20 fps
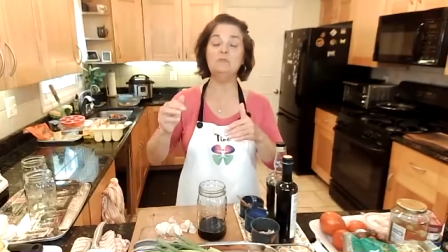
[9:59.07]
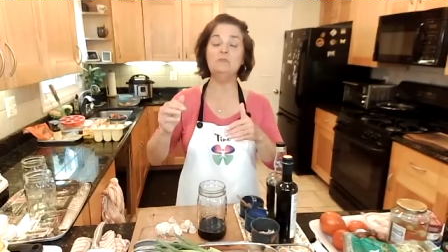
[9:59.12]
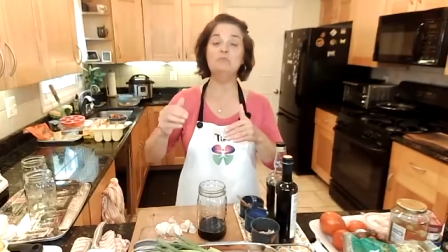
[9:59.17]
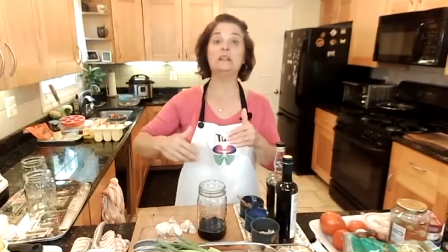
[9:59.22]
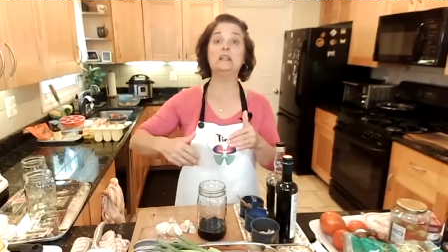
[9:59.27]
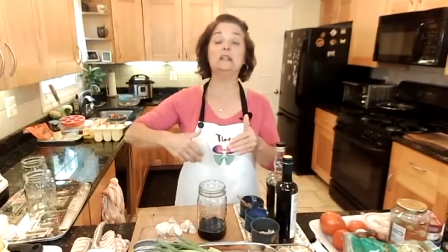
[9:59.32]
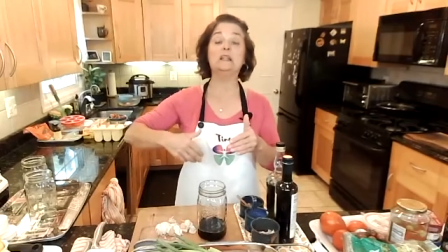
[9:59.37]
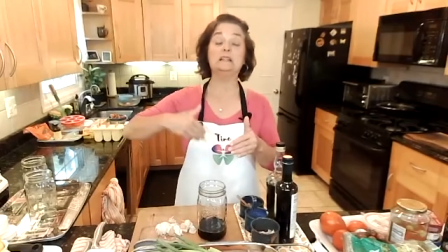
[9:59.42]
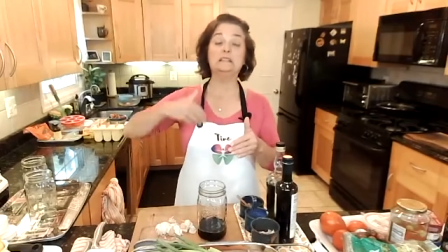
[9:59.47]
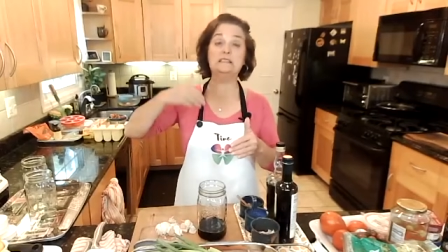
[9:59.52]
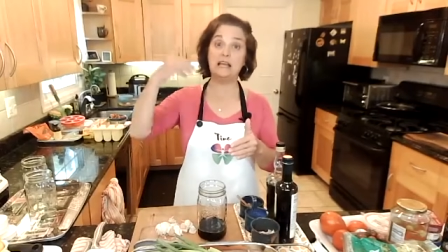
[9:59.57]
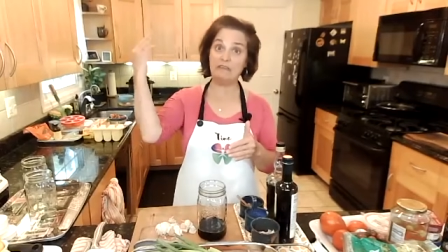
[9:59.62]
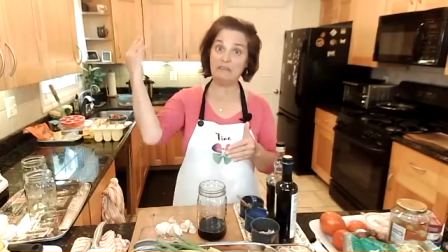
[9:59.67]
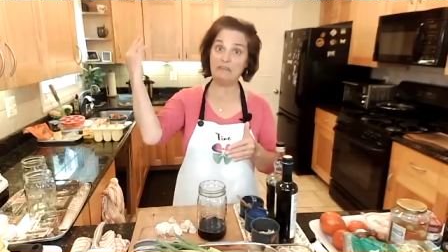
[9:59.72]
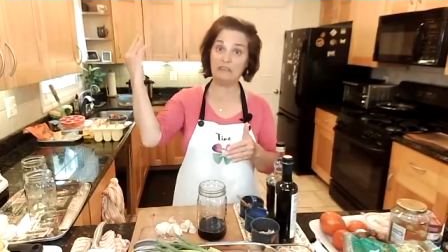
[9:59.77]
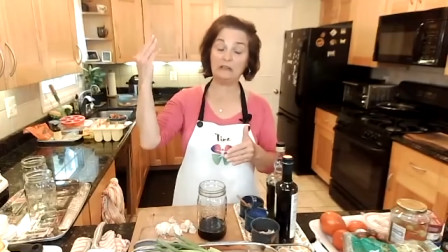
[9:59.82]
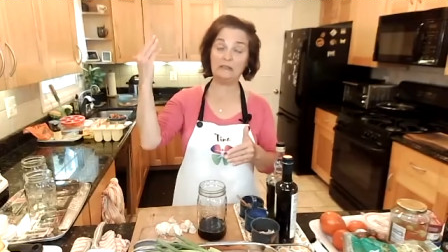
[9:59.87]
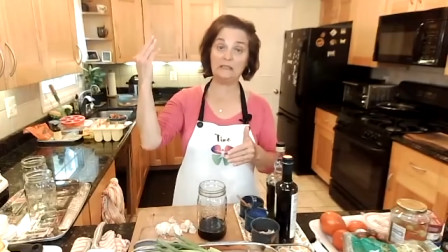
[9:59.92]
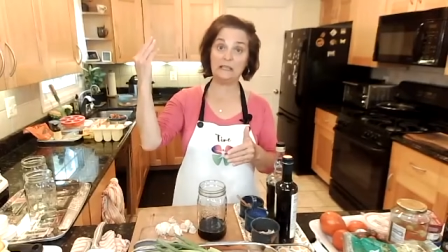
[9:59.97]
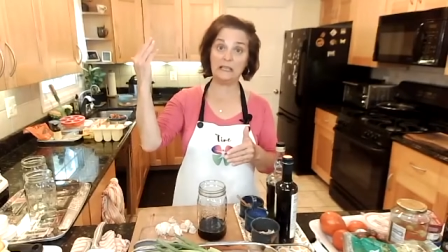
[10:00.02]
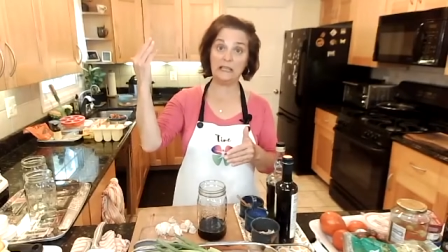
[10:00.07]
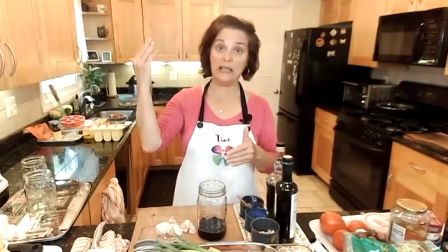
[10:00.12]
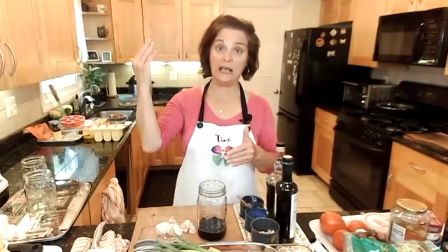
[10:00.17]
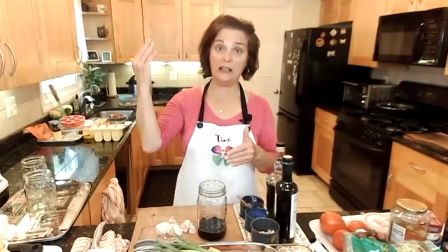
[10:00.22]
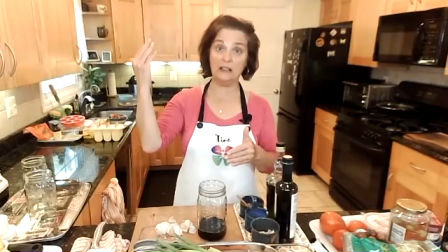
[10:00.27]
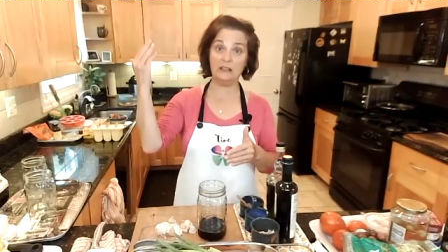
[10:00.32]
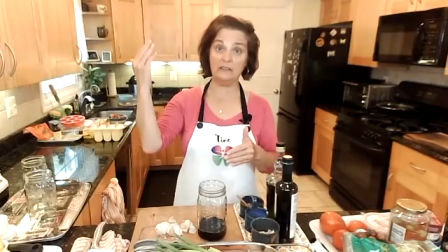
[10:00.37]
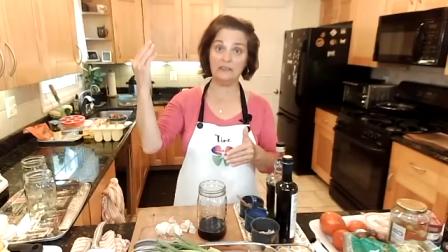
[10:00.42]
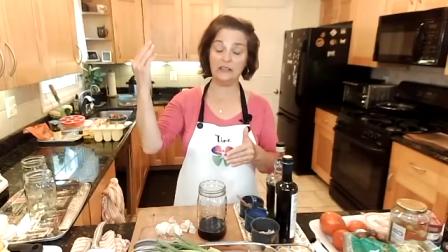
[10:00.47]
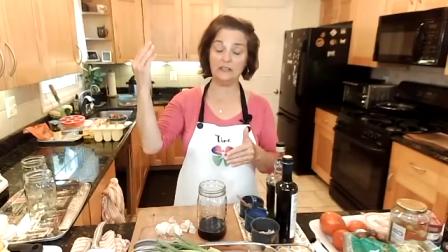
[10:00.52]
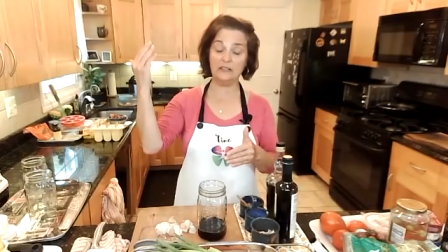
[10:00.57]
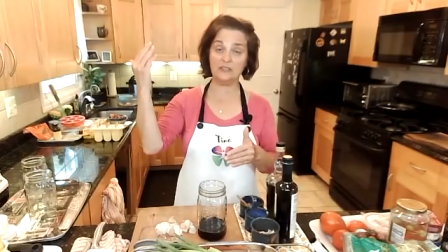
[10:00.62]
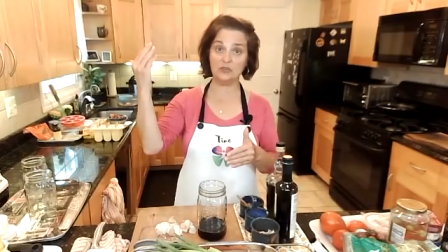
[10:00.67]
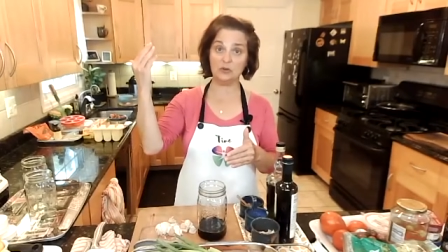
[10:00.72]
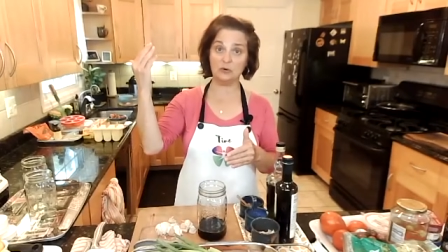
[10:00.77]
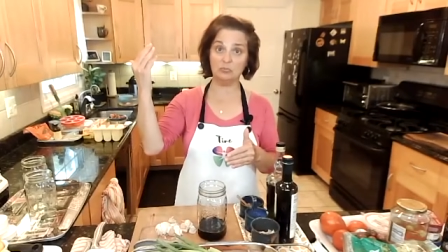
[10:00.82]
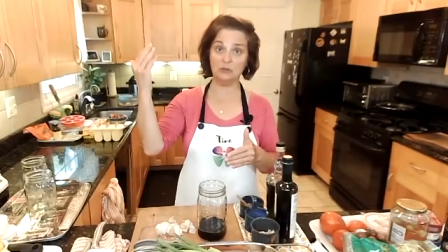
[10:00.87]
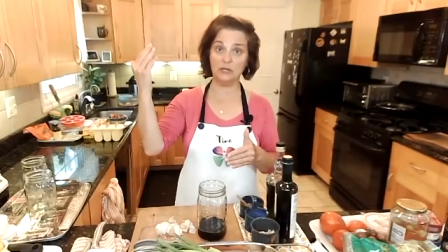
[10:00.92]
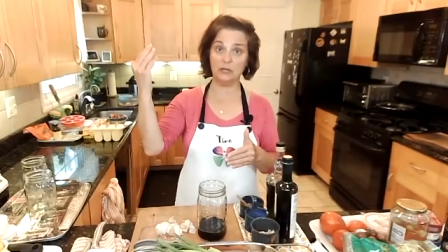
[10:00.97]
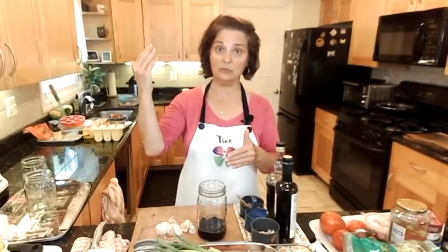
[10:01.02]
But it definitely elevates
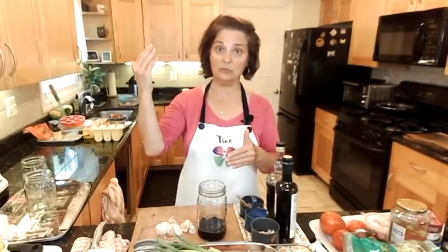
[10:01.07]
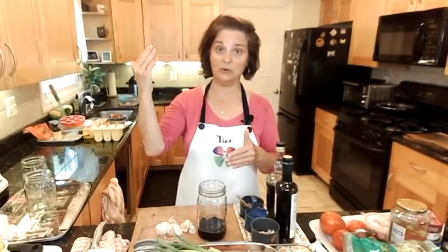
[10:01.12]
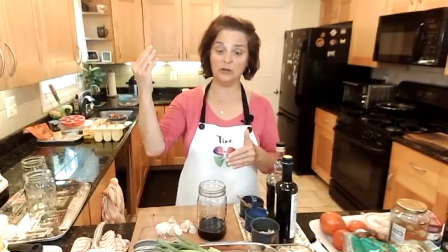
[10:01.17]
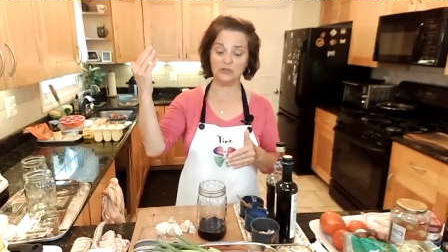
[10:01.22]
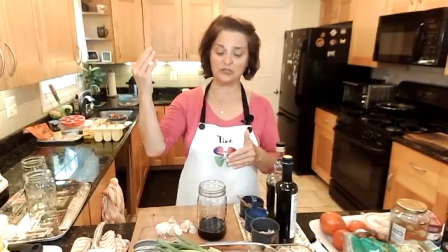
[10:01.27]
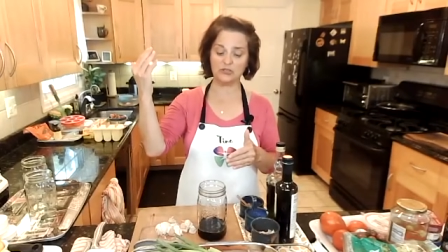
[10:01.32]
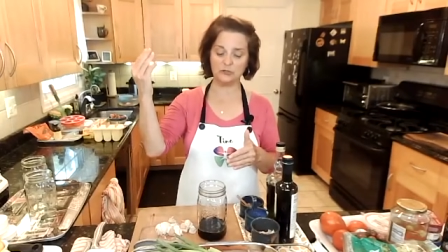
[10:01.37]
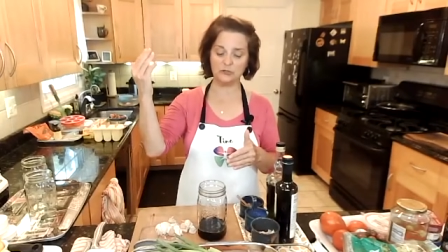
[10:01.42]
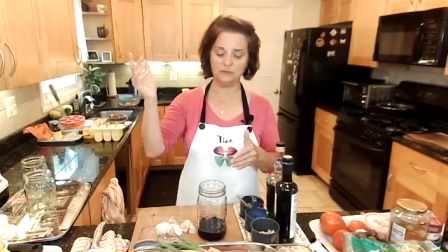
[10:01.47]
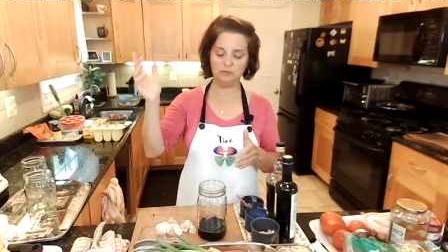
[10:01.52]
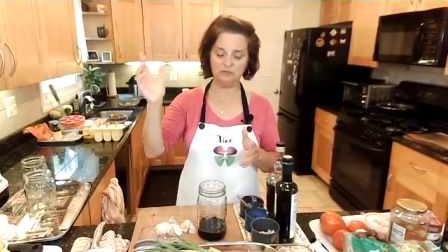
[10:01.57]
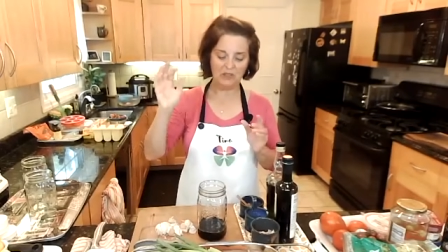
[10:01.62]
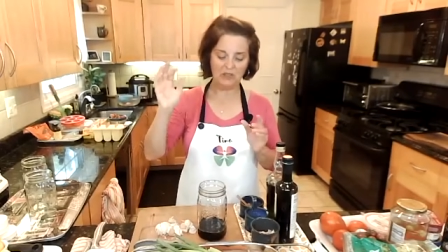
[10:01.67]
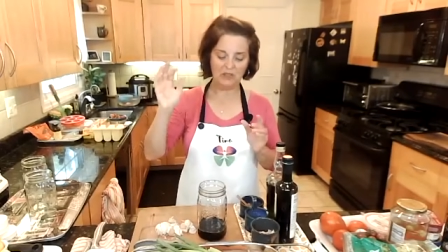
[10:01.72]
your blood pressure.